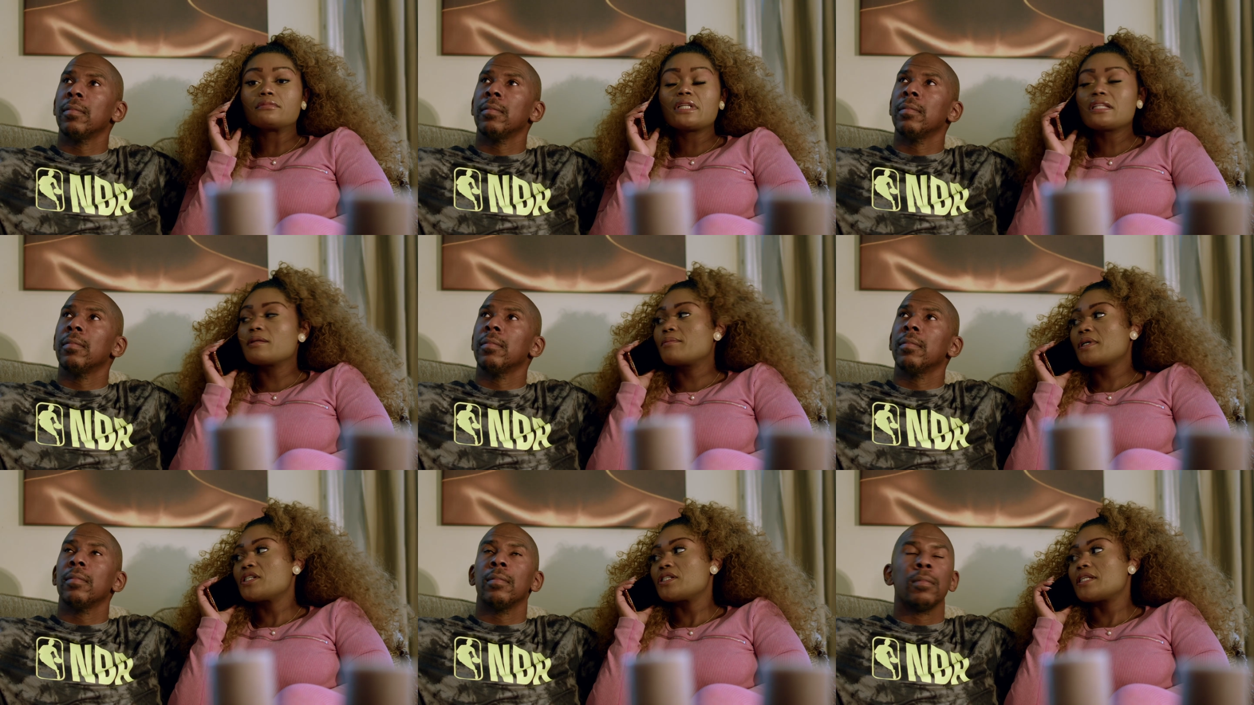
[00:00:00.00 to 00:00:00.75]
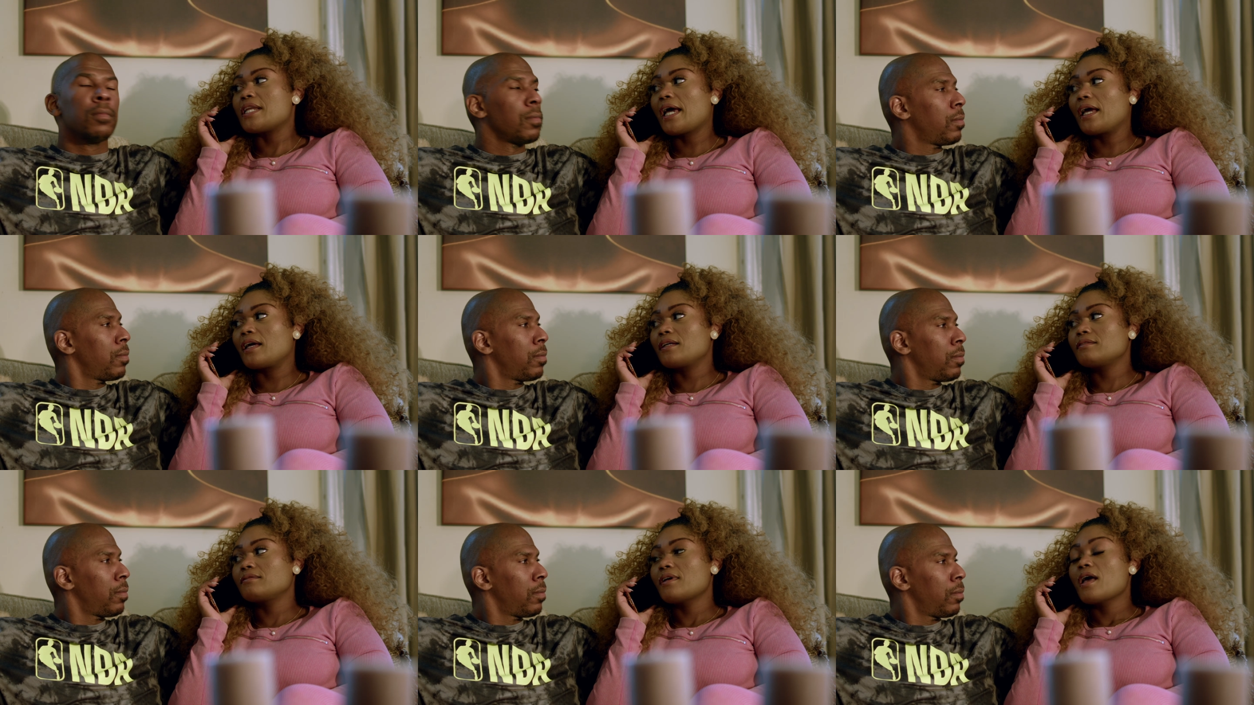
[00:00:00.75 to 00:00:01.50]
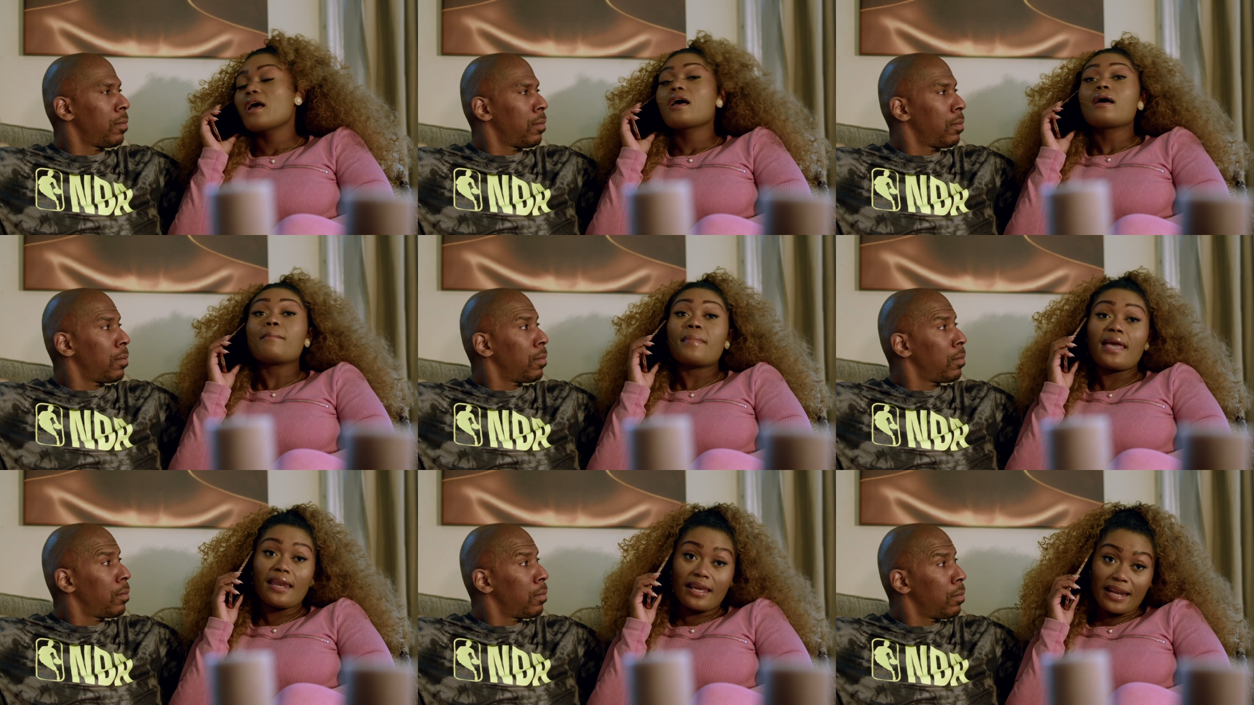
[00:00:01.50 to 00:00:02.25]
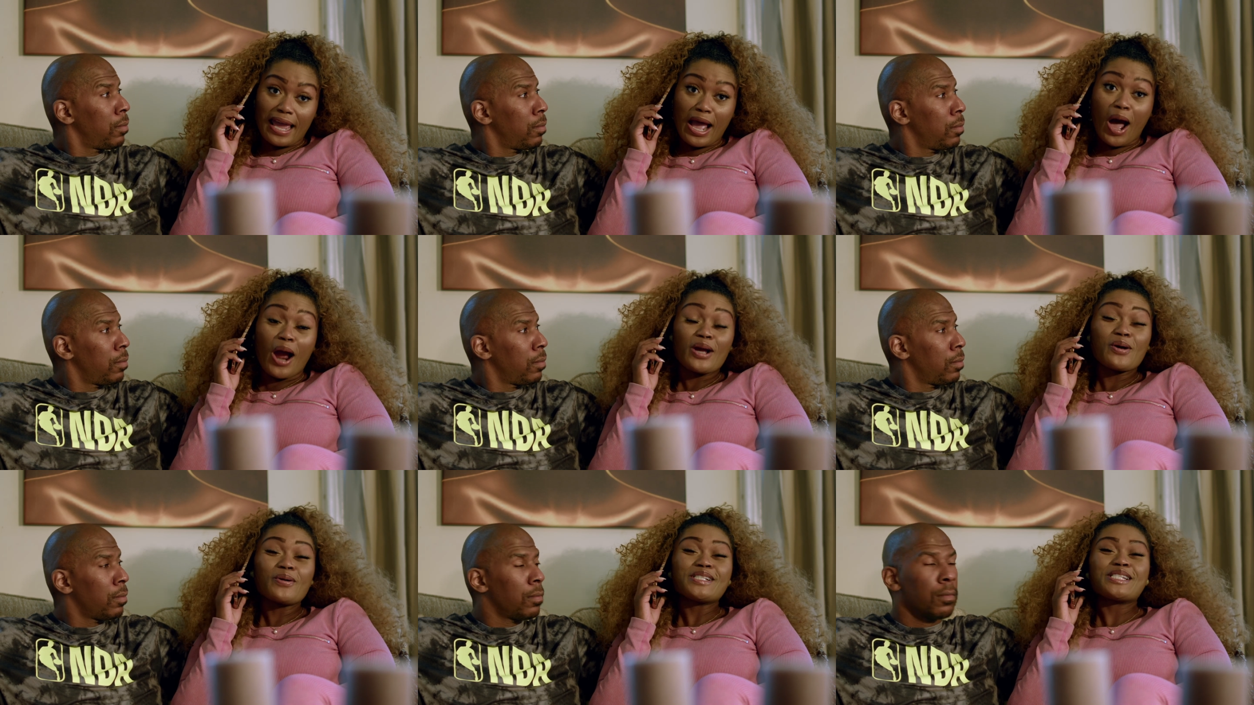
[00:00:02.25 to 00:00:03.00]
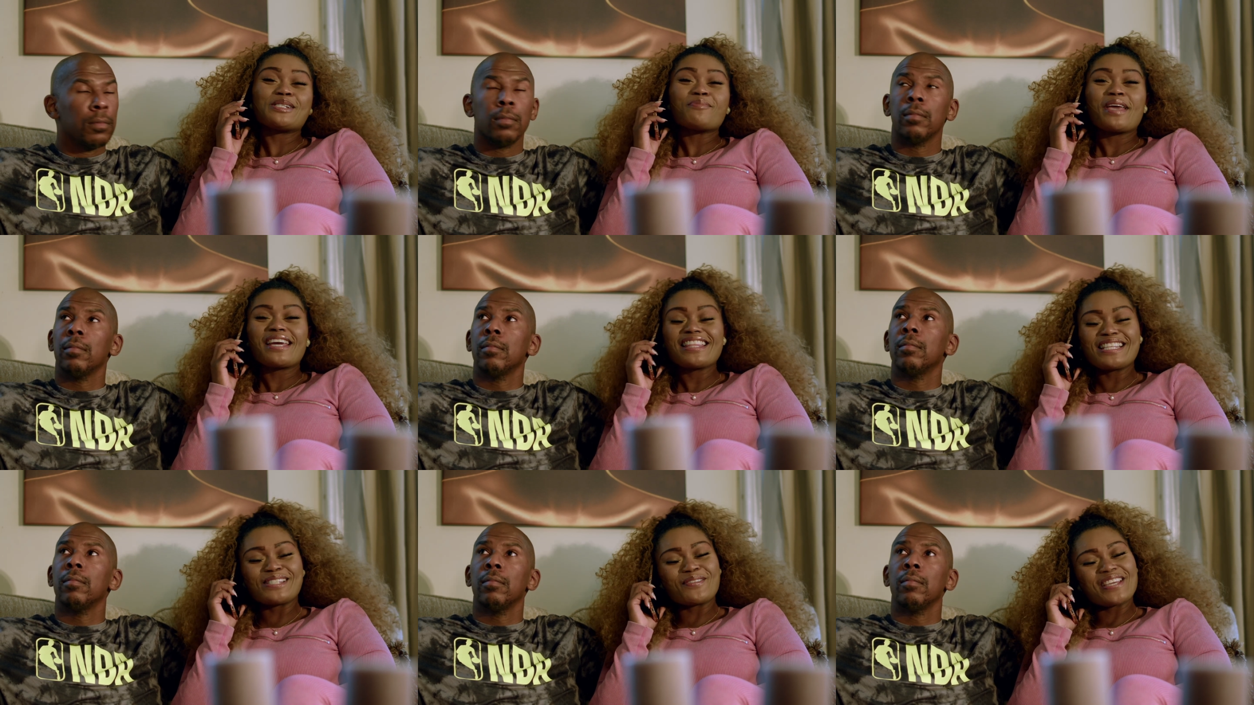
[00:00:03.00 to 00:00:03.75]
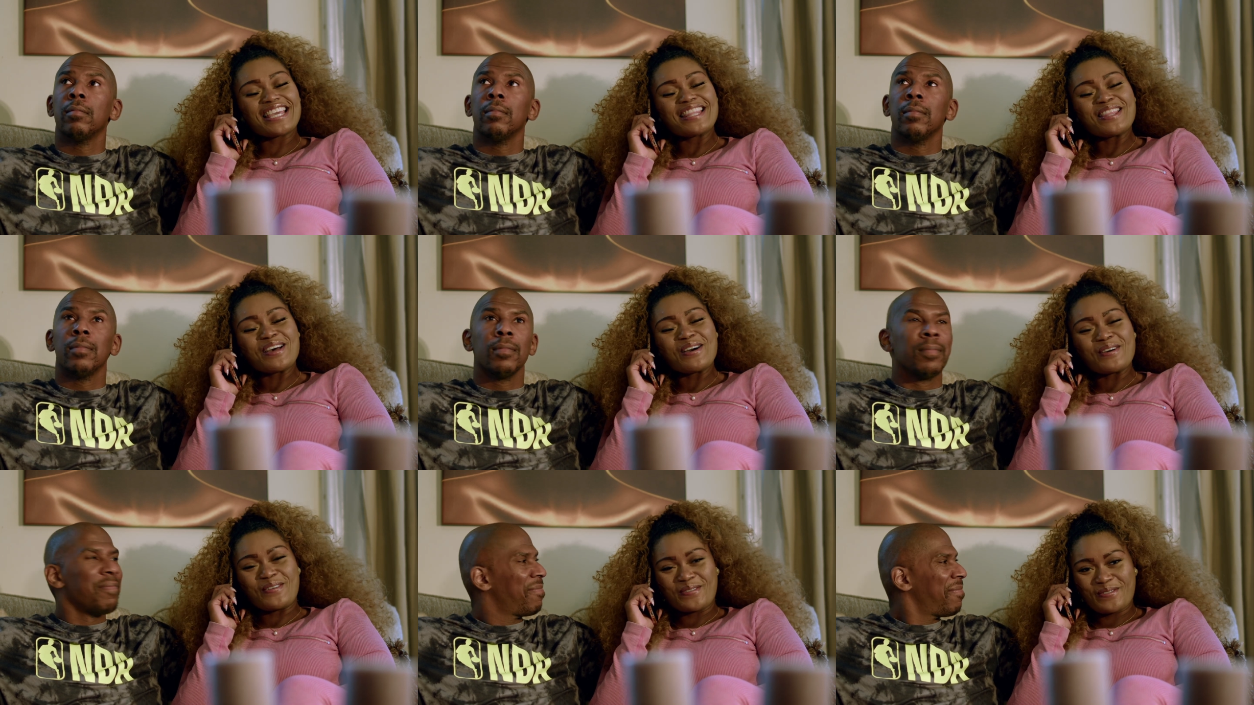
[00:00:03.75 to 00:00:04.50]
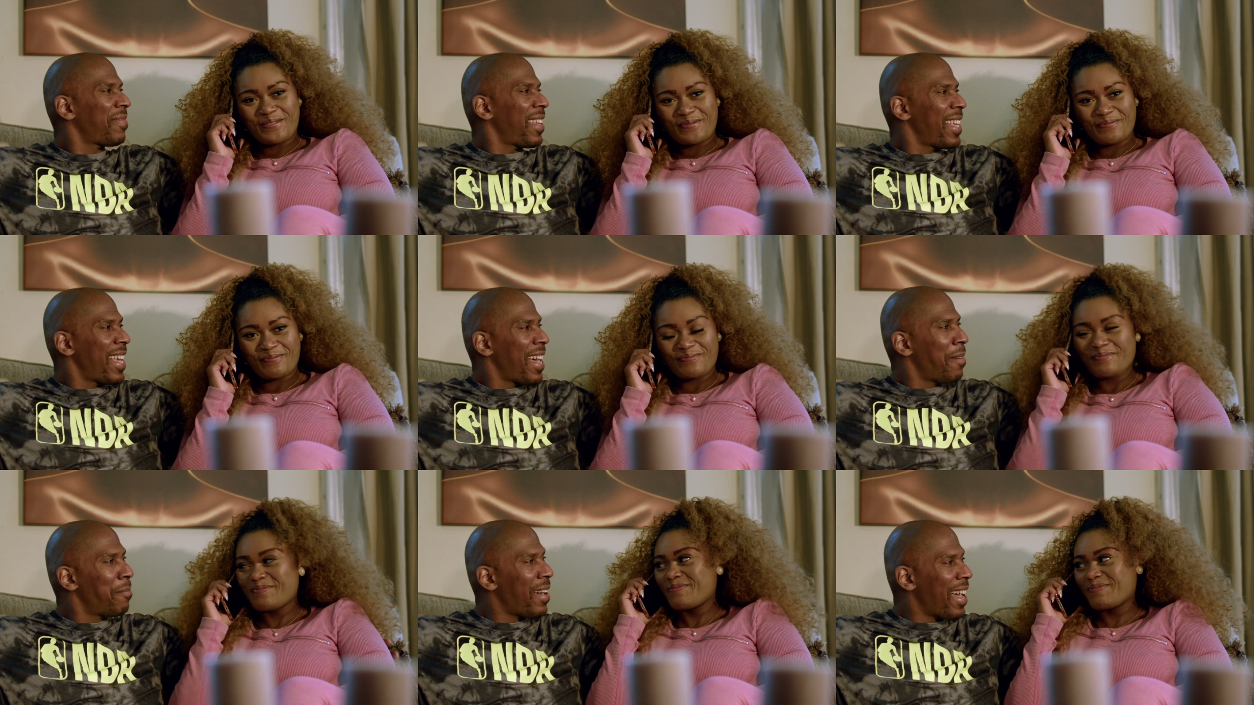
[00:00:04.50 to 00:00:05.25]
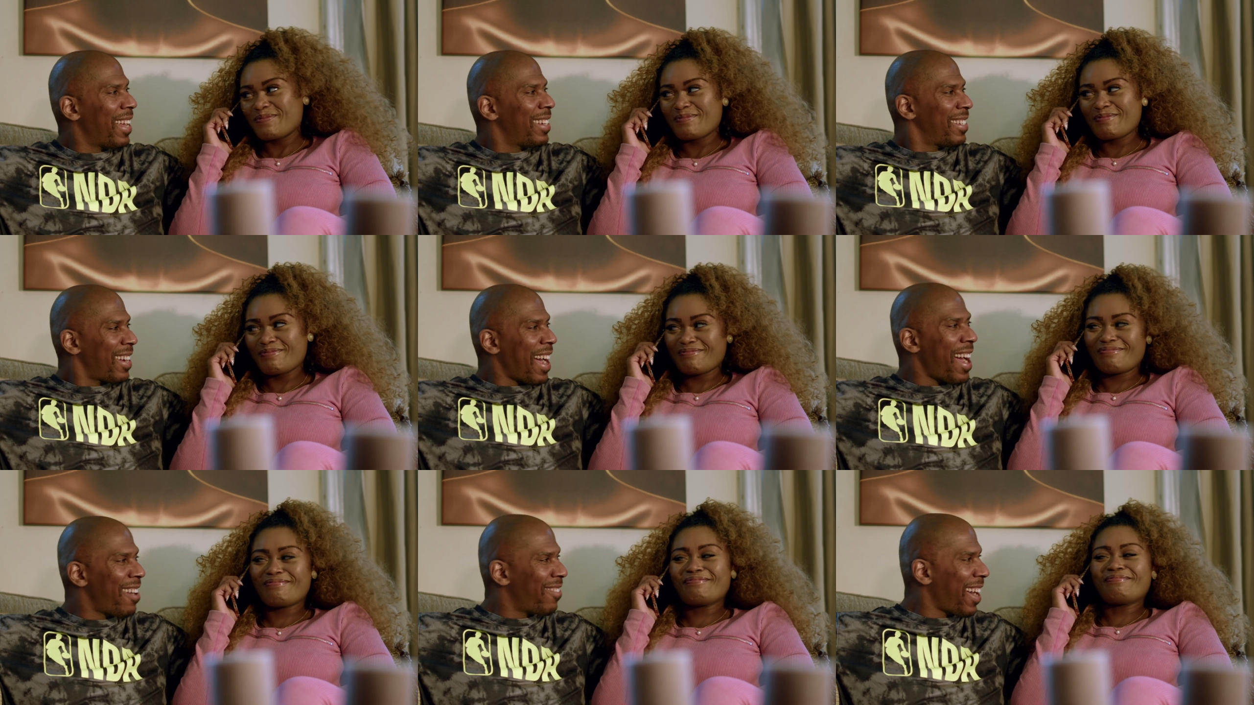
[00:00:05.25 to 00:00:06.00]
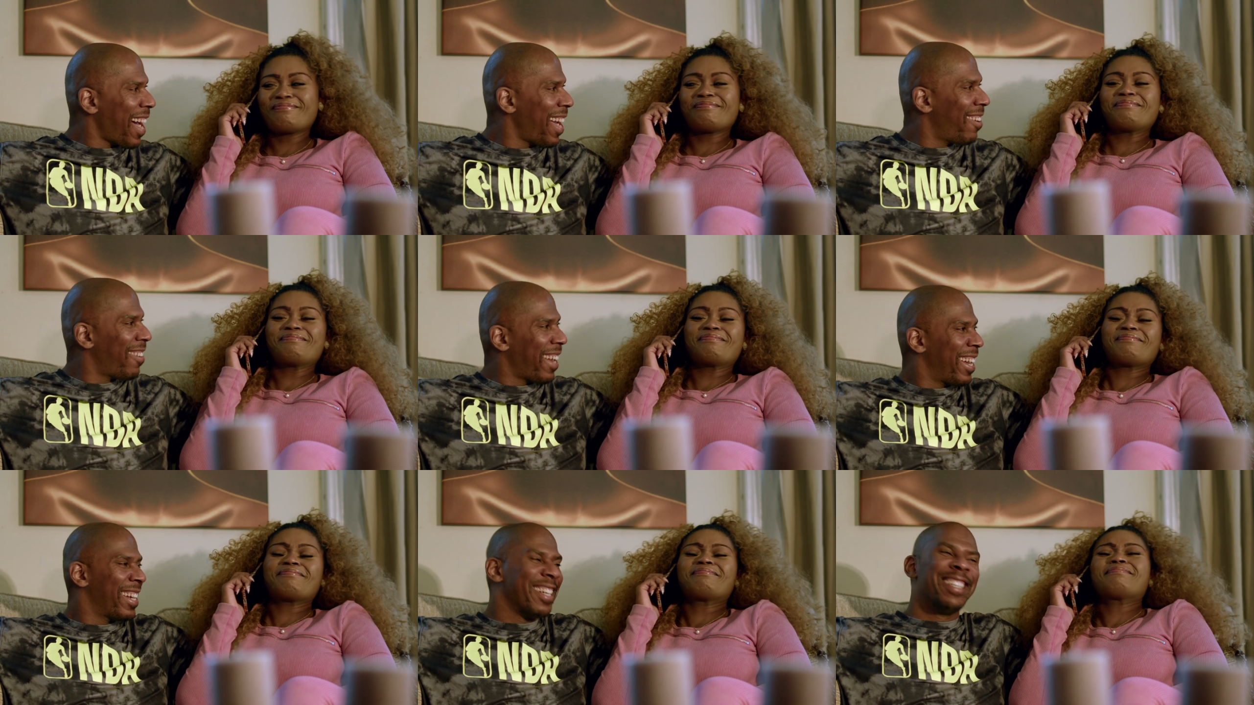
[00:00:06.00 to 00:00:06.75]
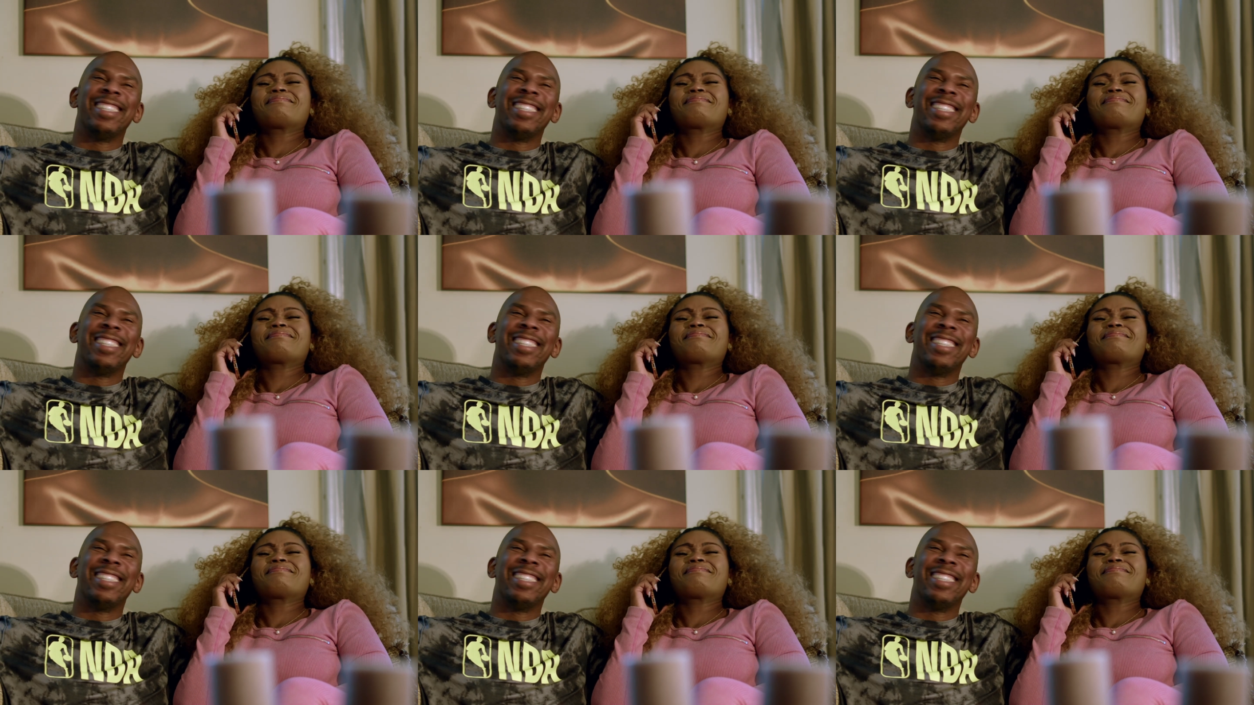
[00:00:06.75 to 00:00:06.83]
Speaker 1: nothing much tonight. Manny and I are going to Jamaica this weekend, though.
Speaker 2: Yeah, man. Irie, irie.